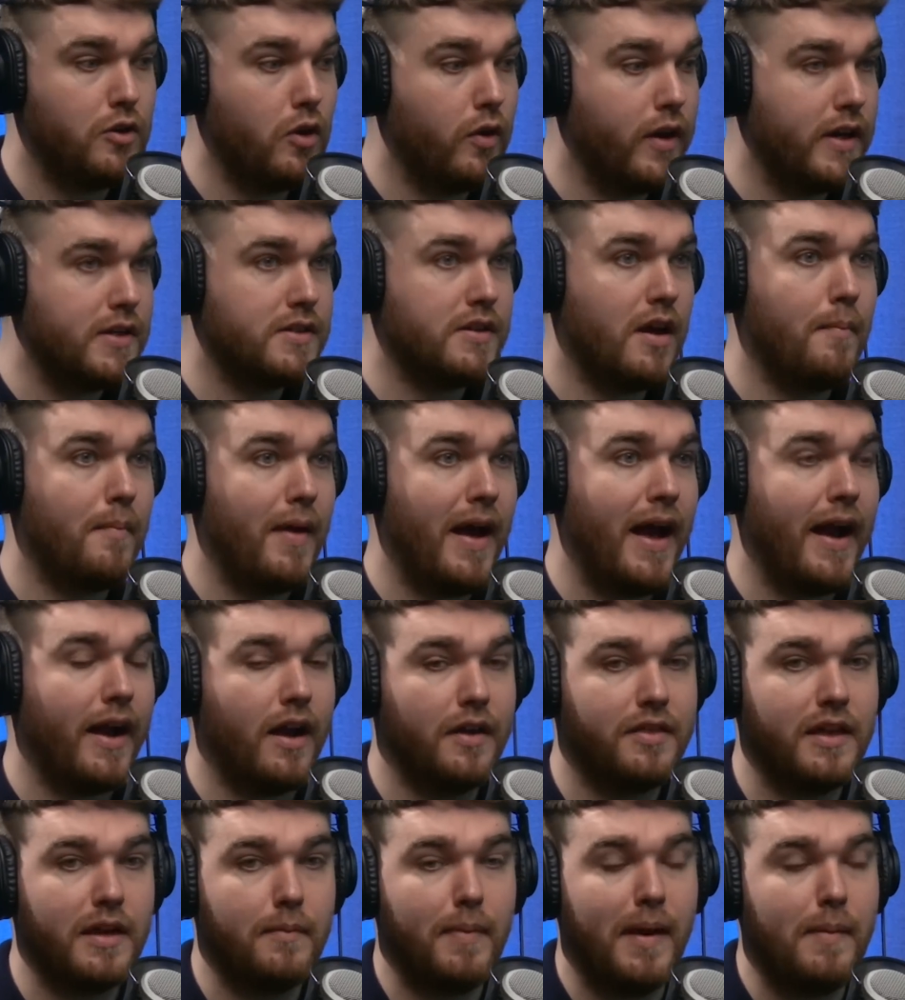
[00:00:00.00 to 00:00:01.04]
Doggy's come back.
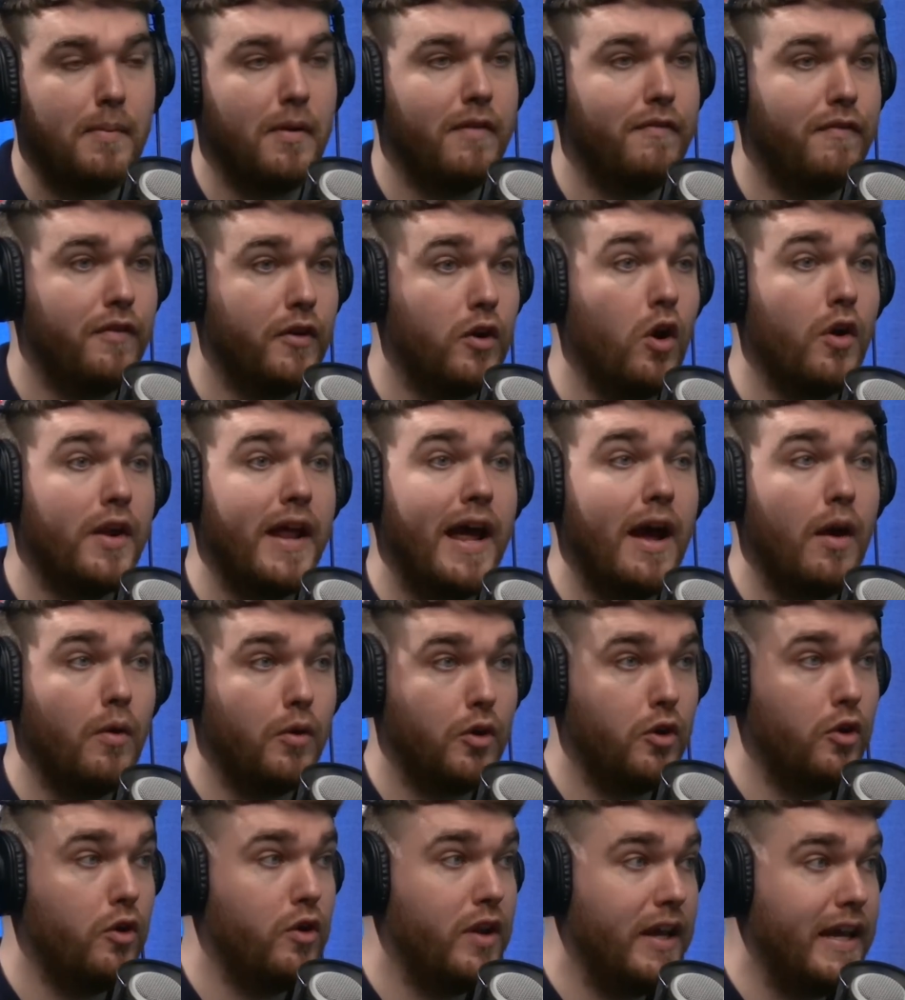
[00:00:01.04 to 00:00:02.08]
I think people have forgotten how
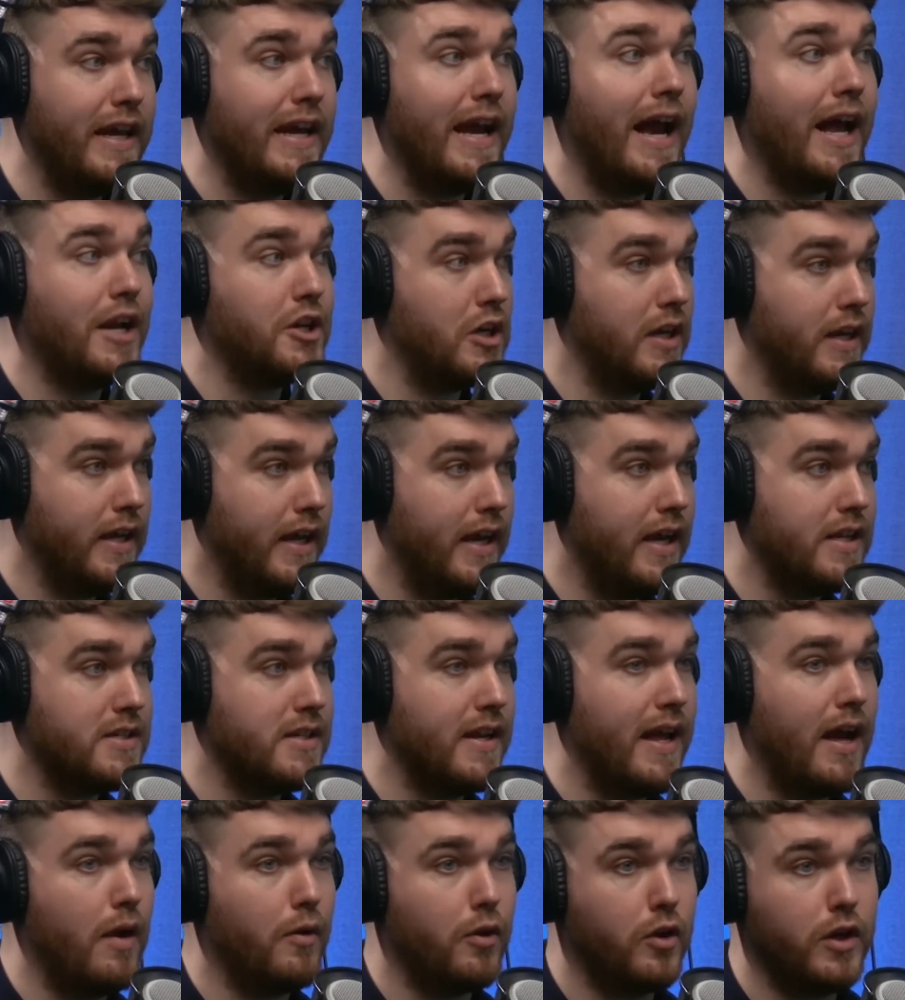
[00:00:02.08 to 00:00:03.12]
good he actually is
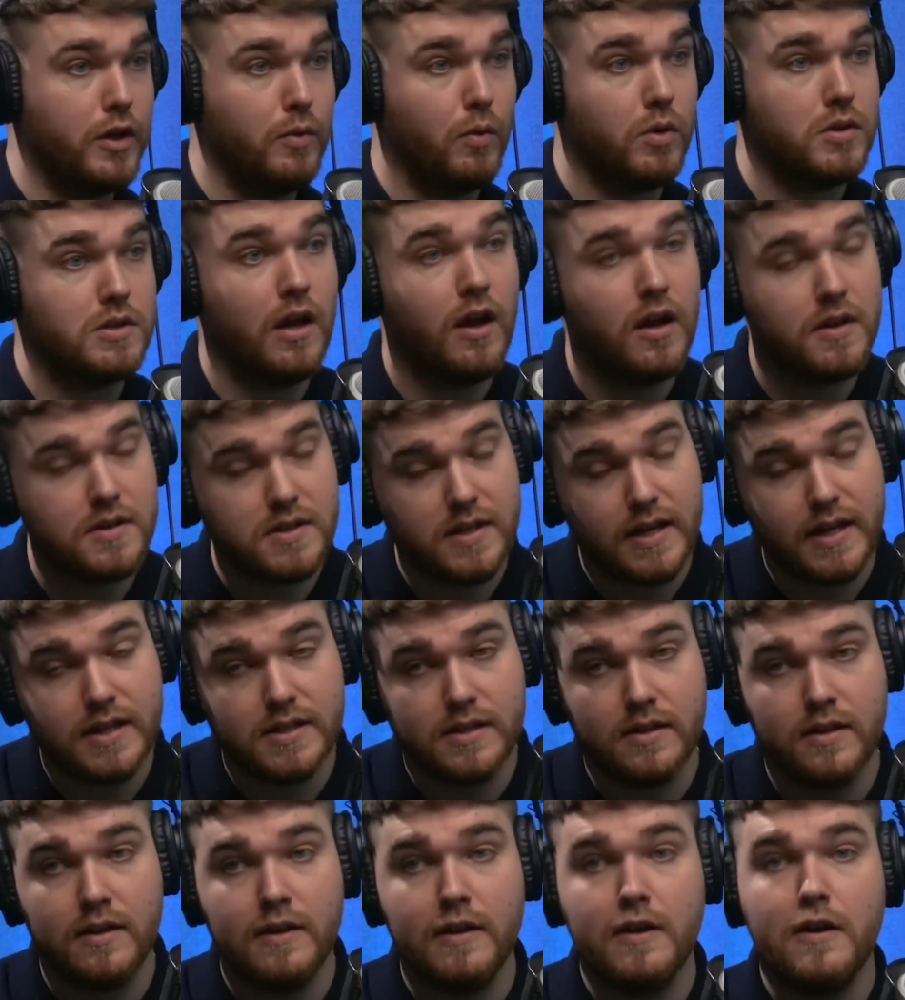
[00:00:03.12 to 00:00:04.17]
and how good he was last
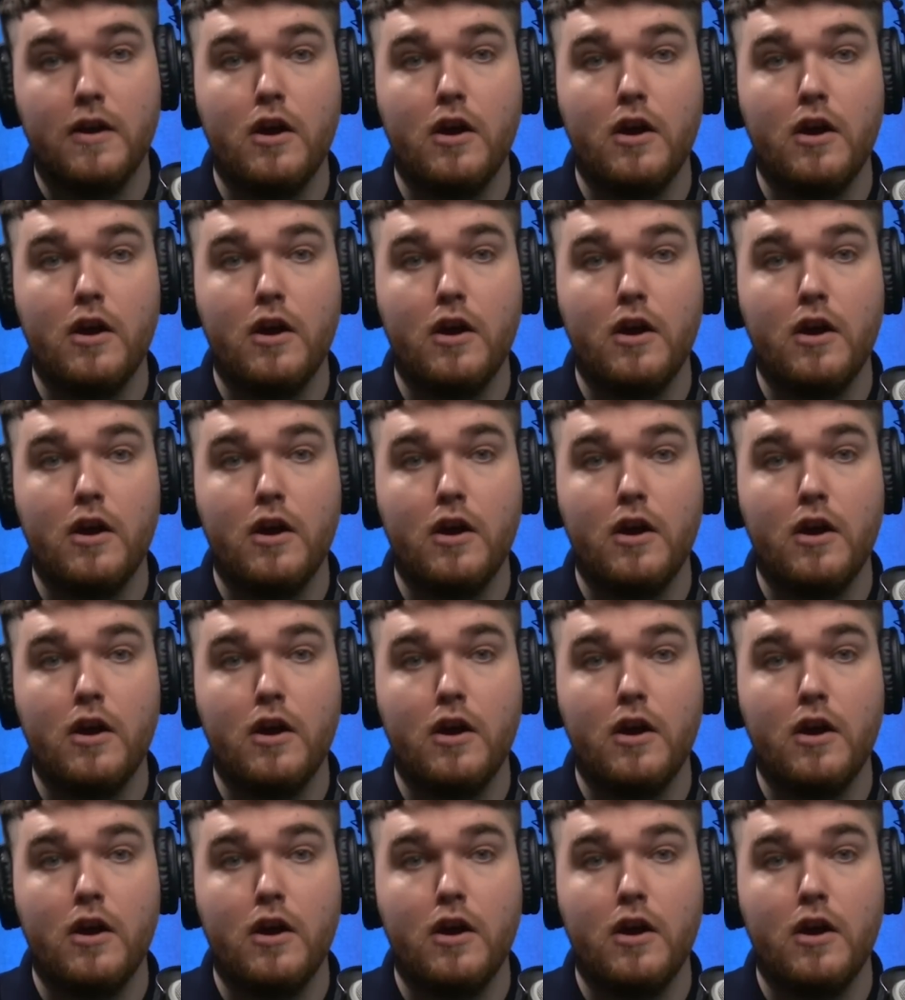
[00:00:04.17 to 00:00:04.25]
season.